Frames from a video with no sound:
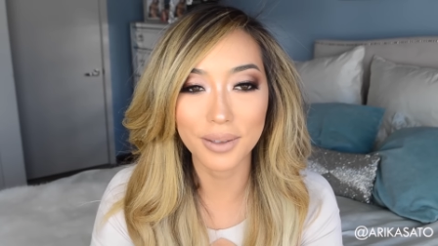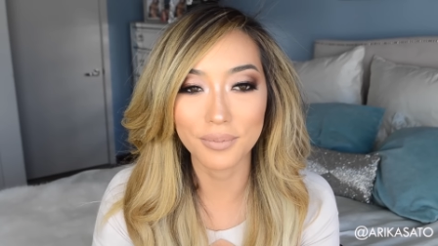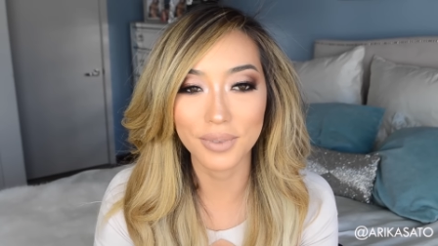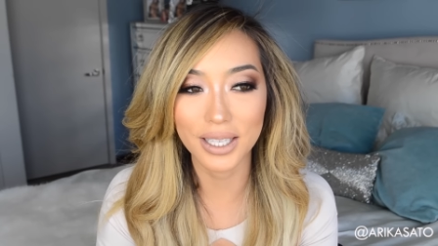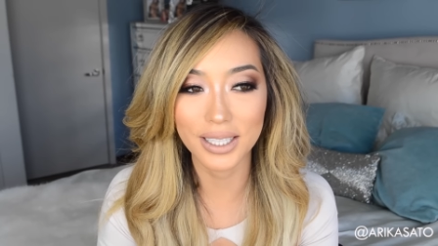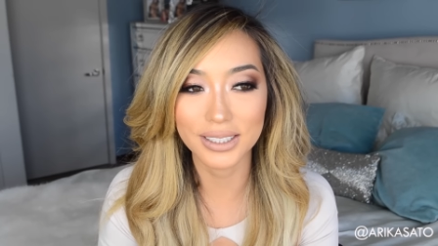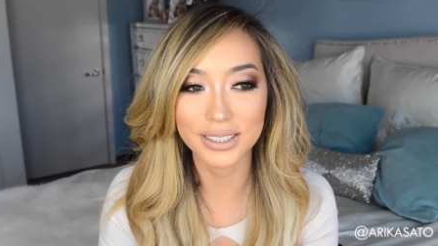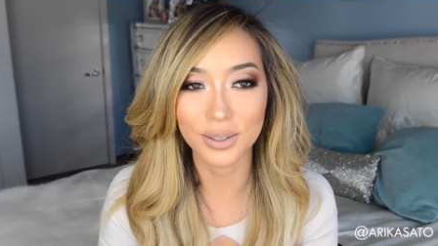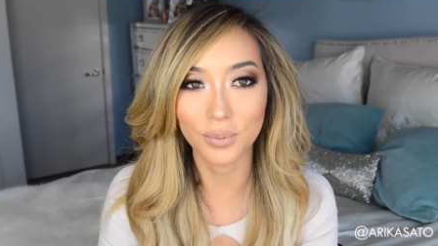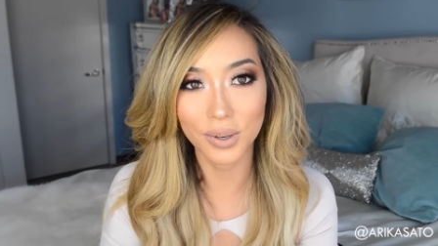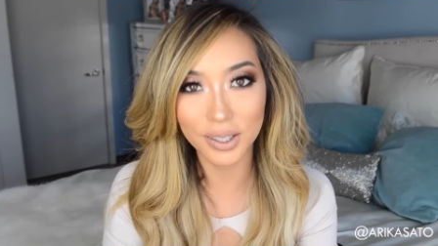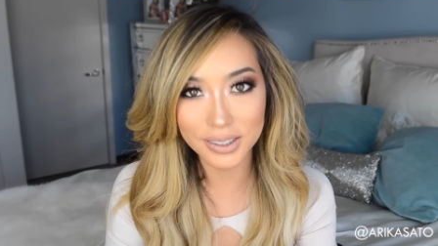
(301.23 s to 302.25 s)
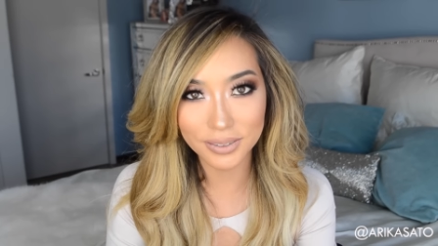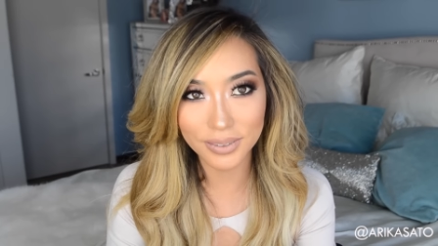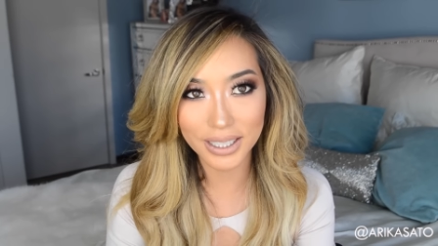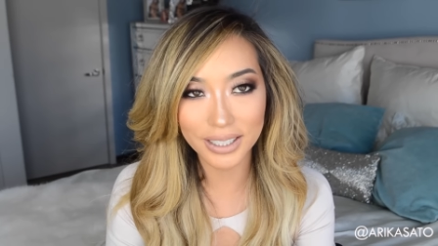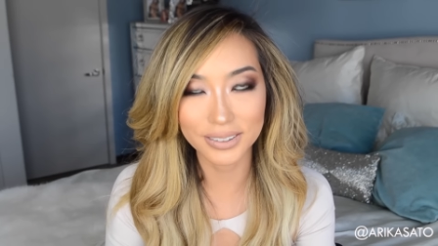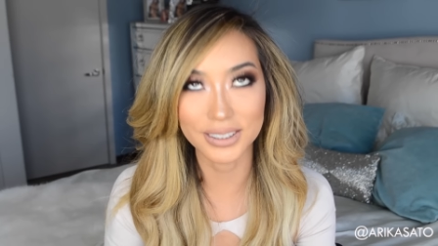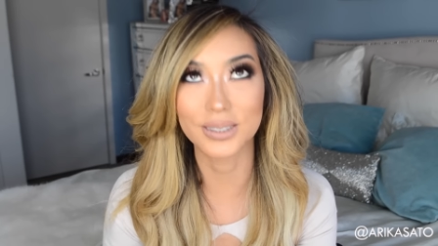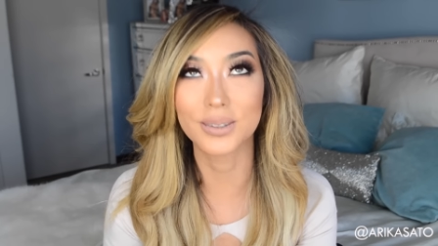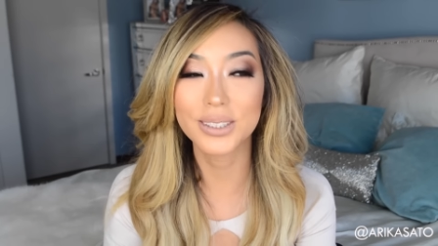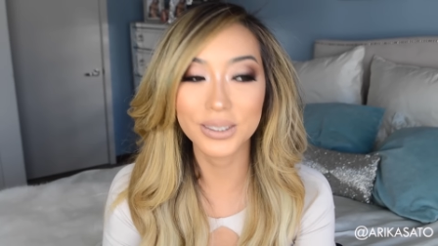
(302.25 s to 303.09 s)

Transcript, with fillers: It means the world to me. It was so